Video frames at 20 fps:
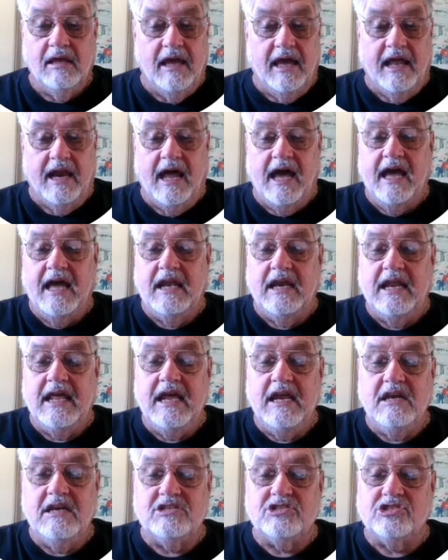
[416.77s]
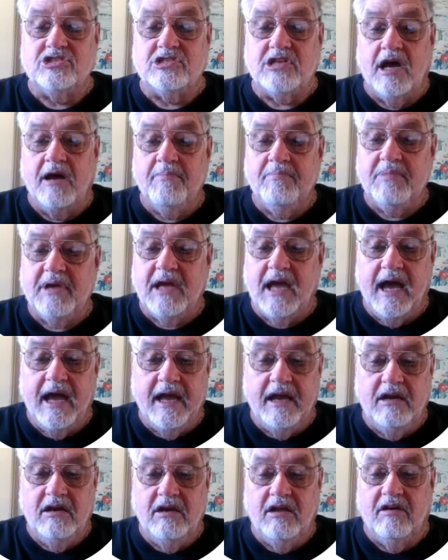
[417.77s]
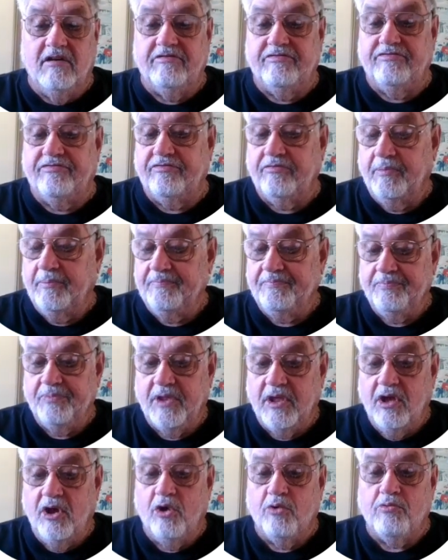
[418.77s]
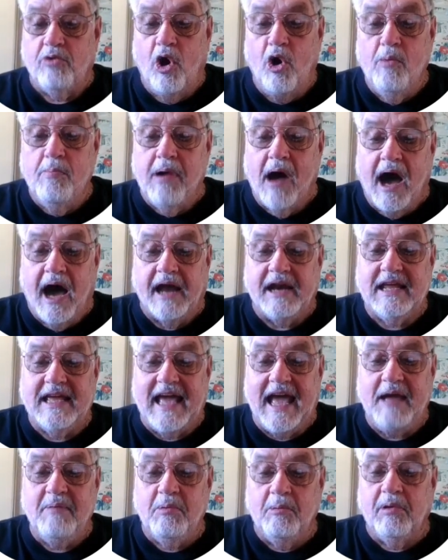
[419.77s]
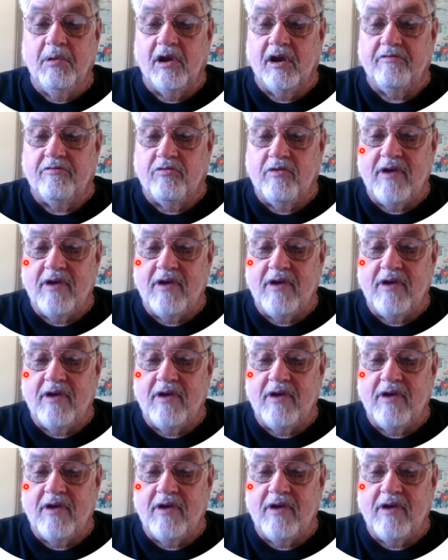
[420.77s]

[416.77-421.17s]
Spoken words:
and I need some kind of robot capable of